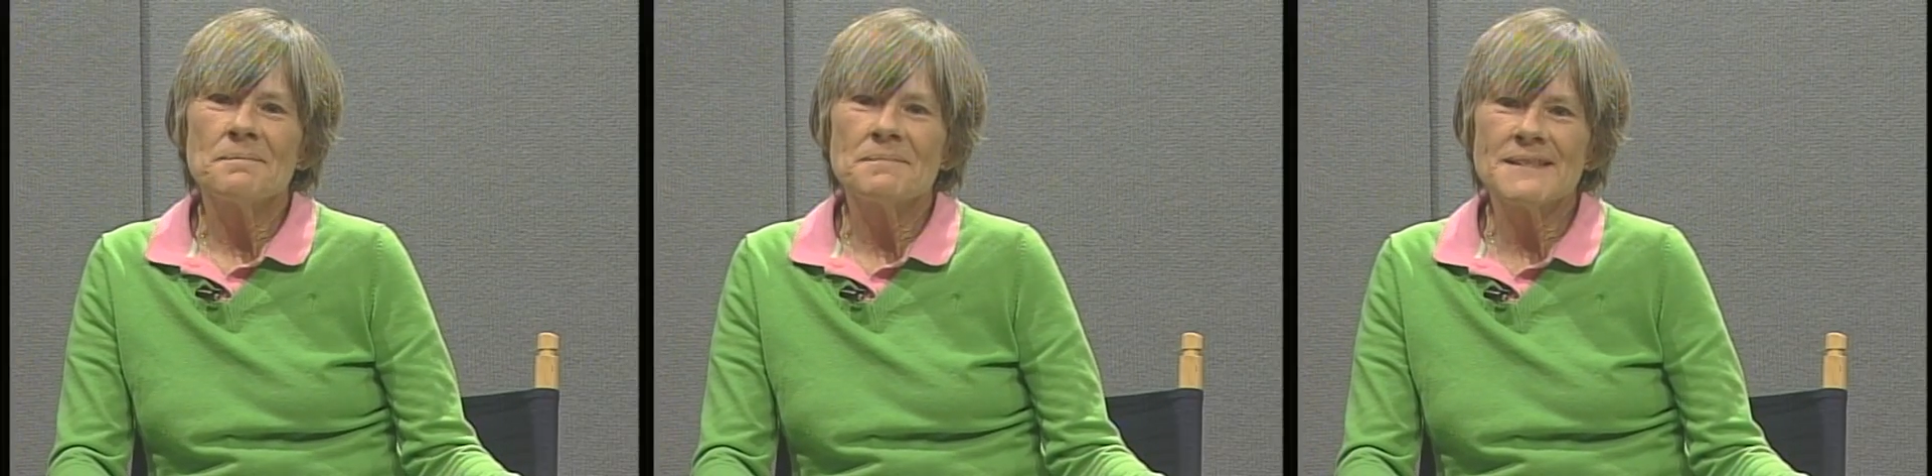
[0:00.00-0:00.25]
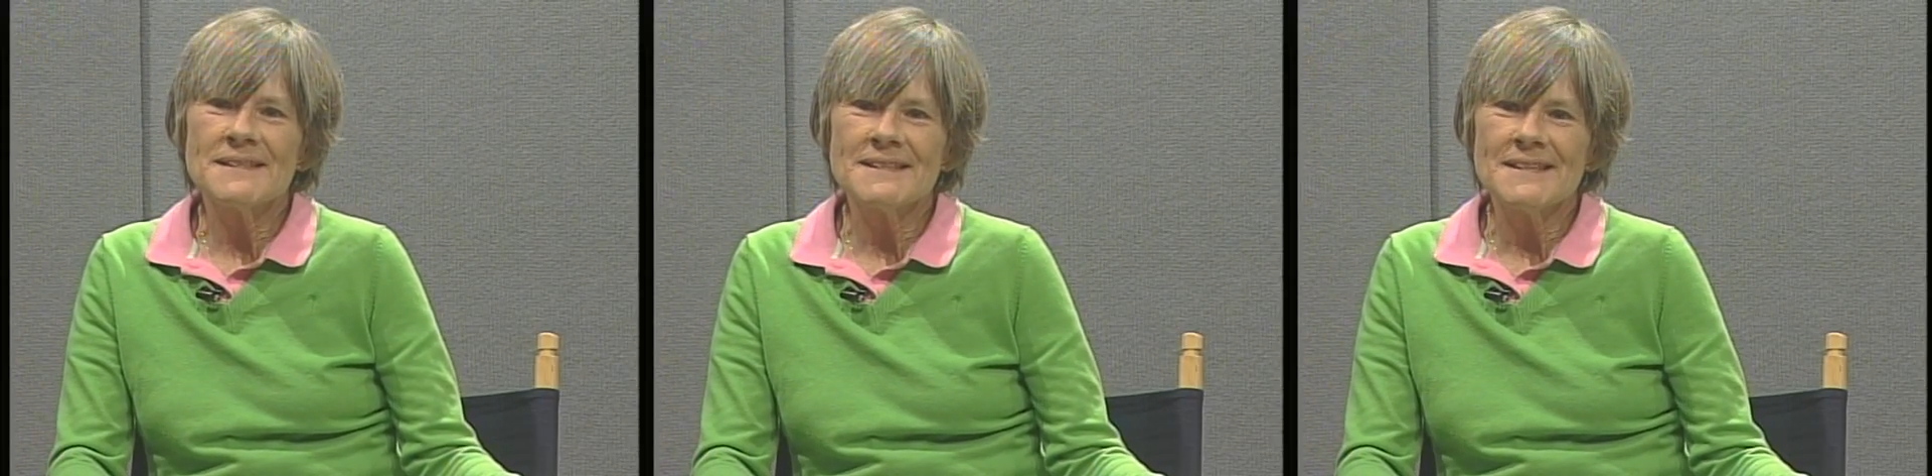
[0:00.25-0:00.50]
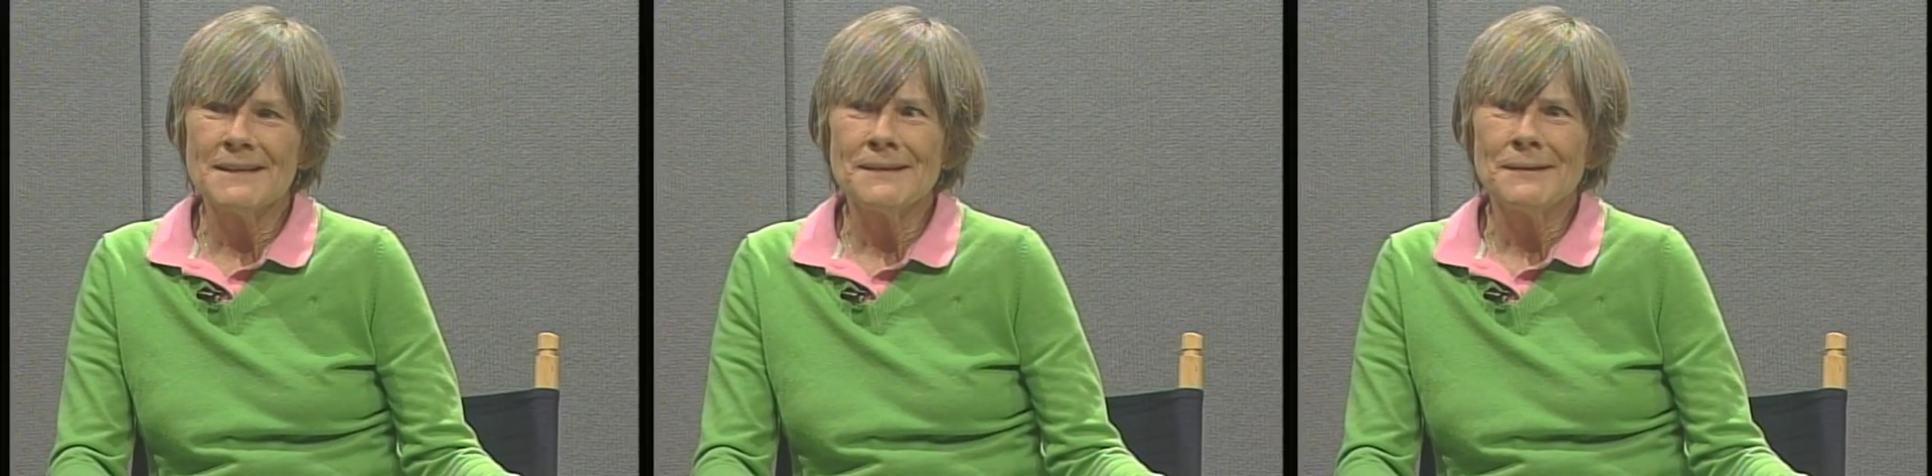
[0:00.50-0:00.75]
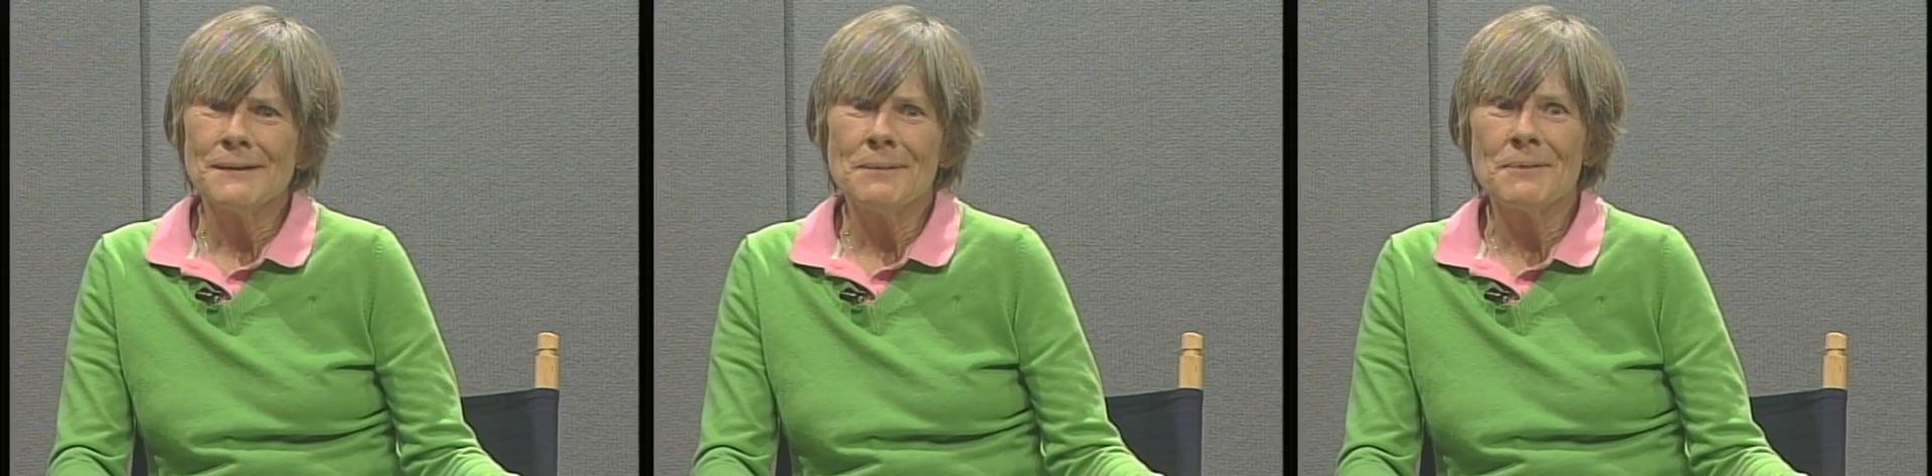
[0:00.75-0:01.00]

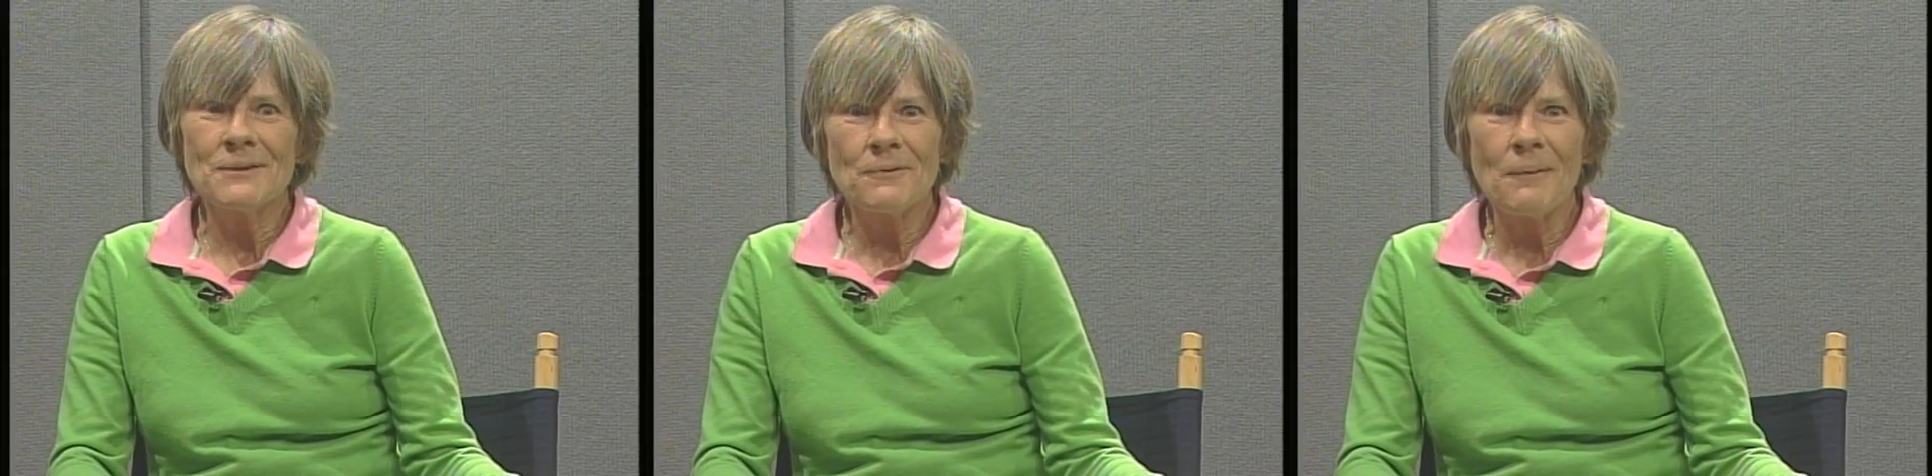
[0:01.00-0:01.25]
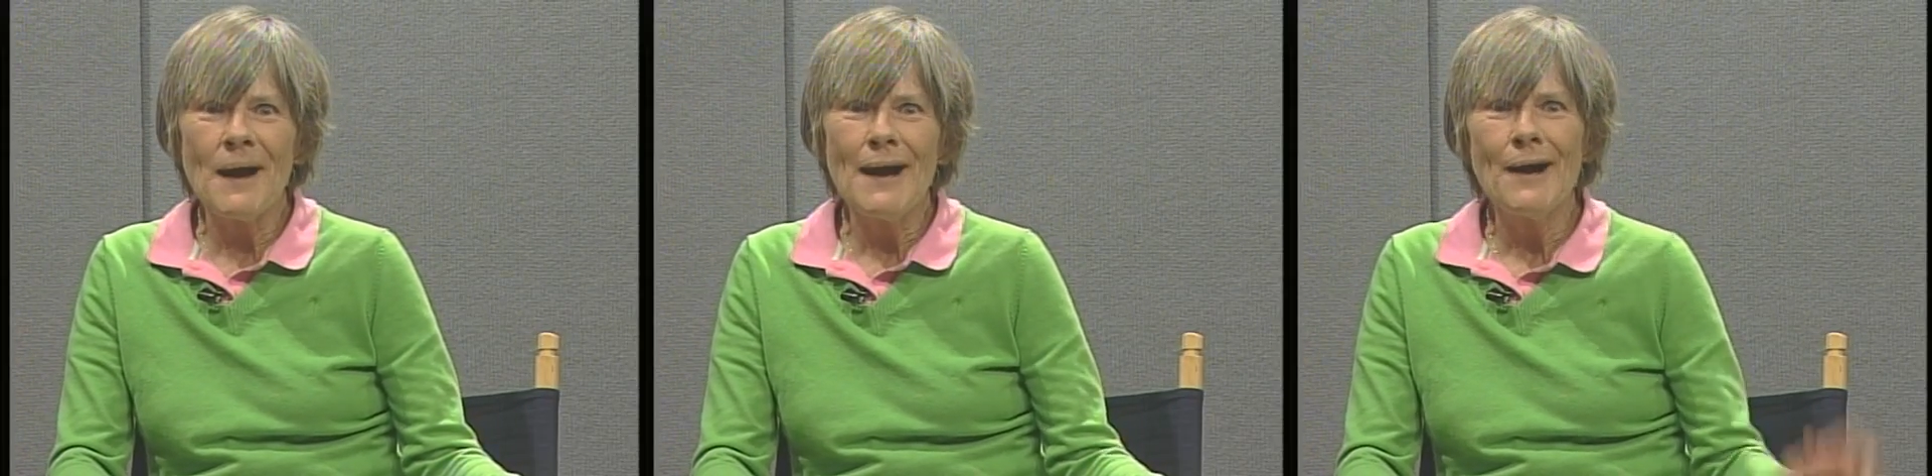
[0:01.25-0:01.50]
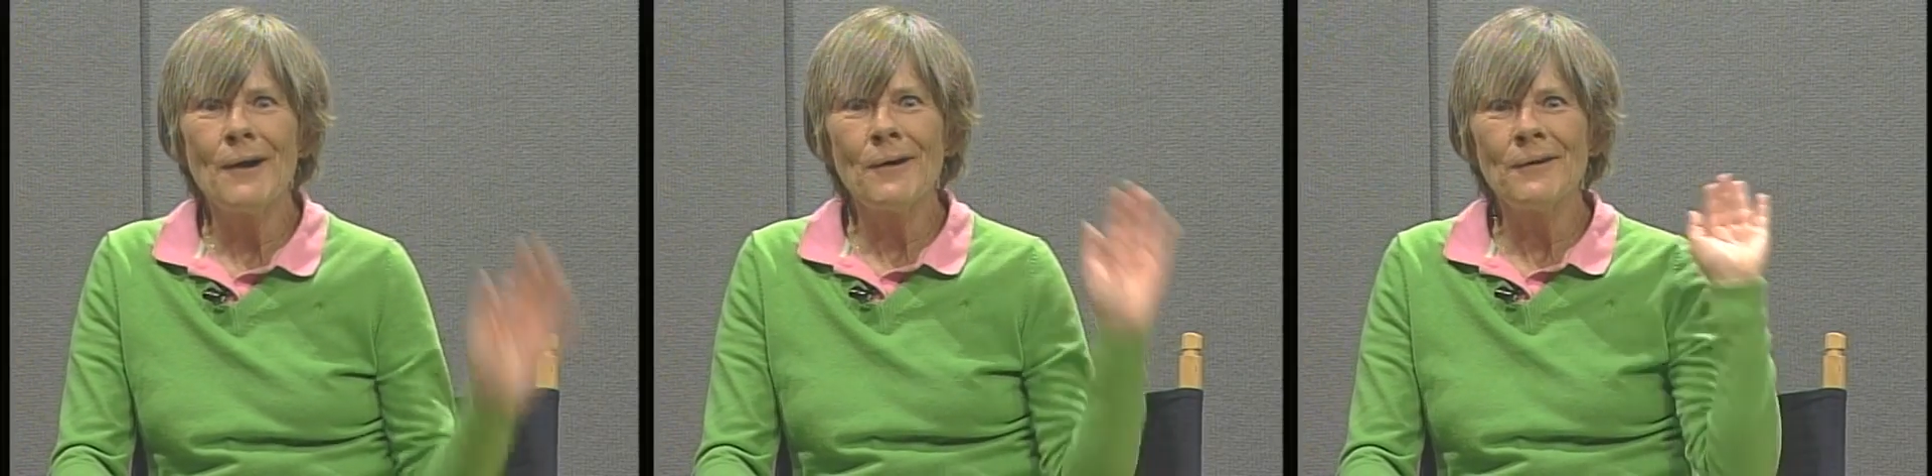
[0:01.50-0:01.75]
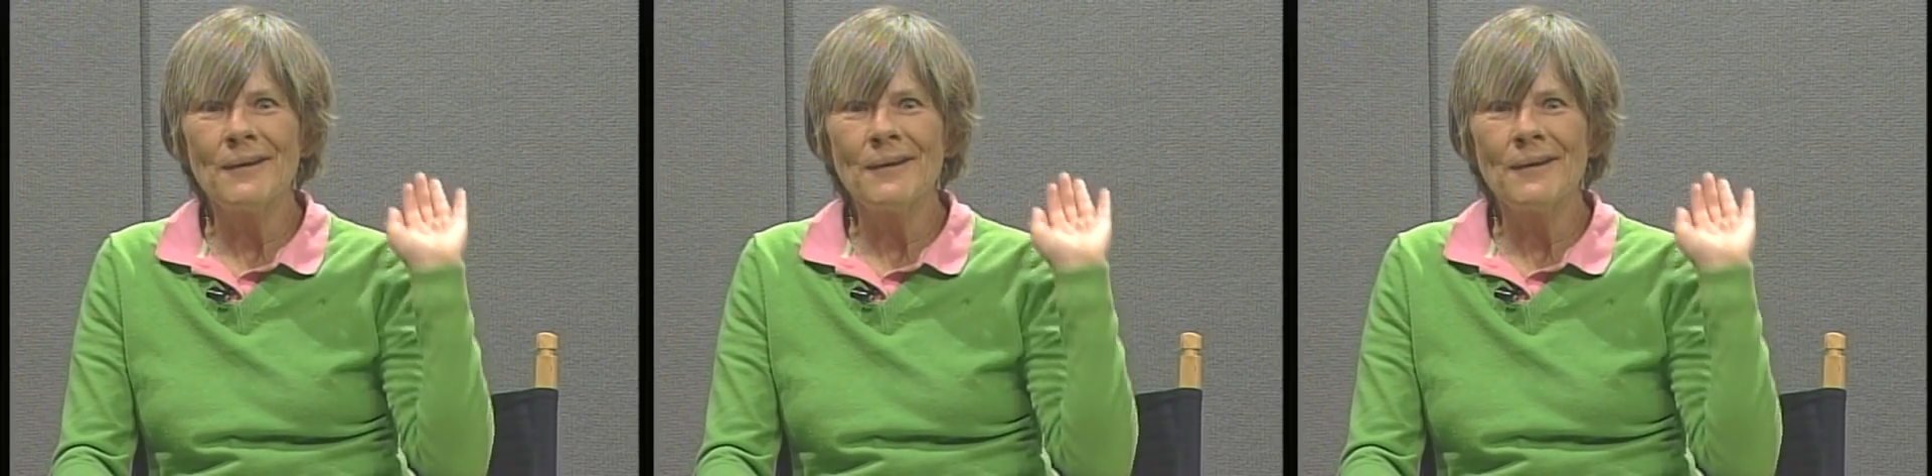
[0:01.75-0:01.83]
Still, it would growl